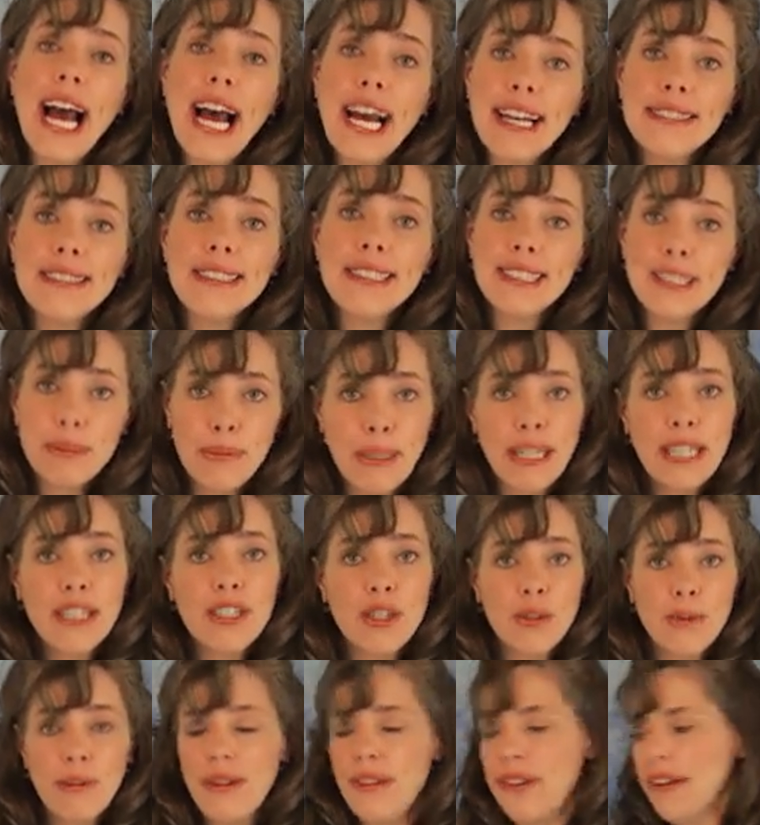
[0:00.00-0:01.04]
ask to speak
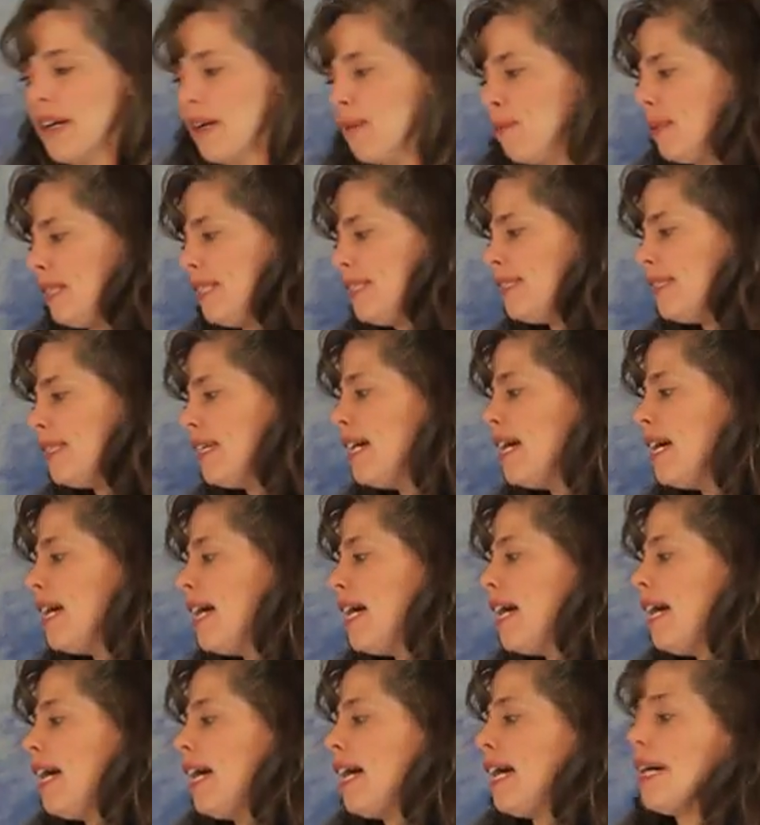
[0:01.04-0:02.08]
to a therapist,
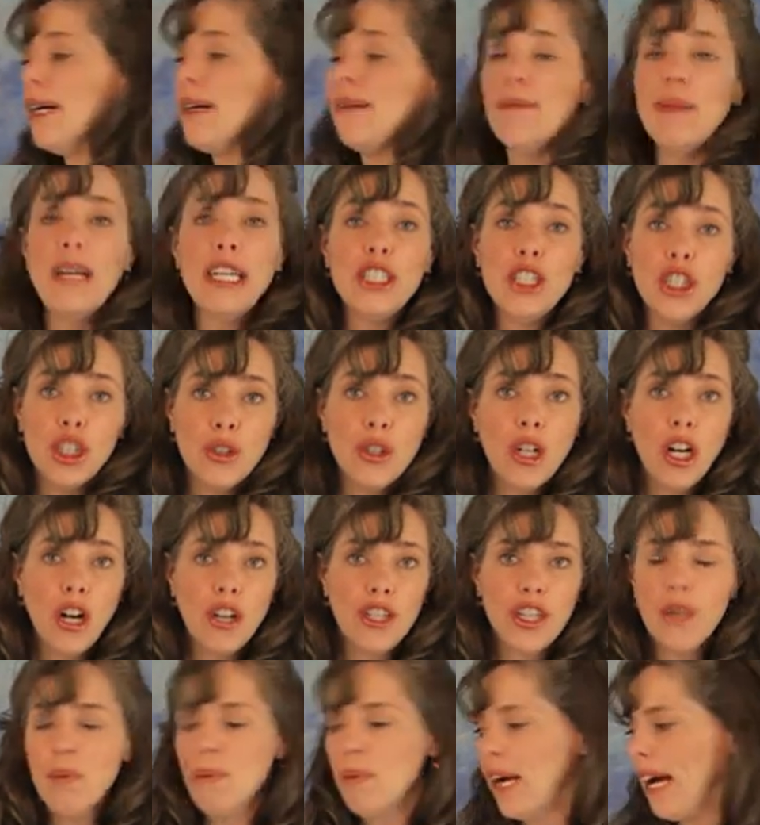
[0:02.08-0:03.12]
and she'll call
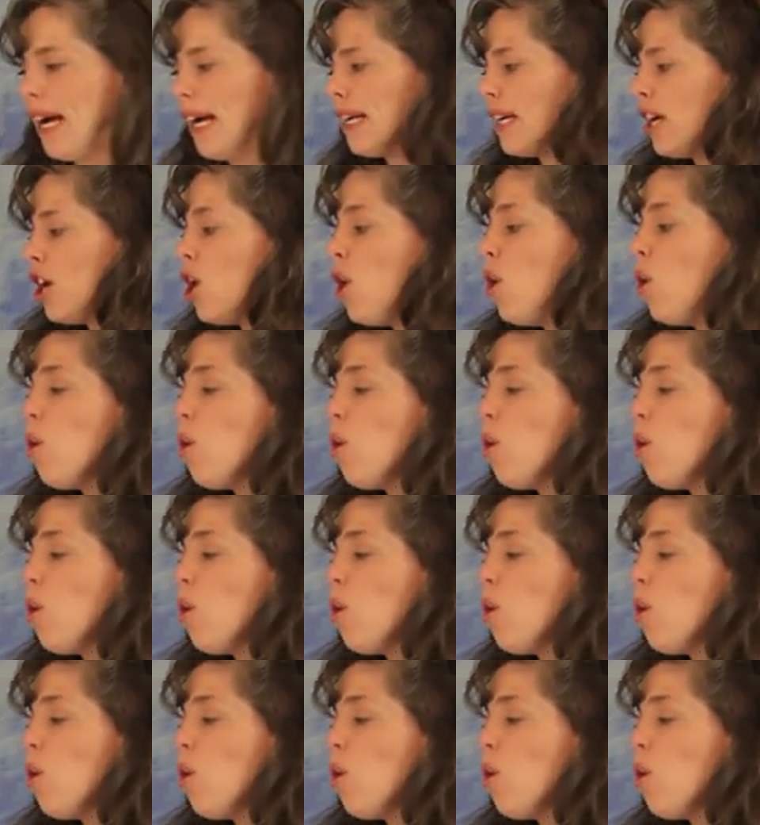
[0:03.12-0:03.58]
you back.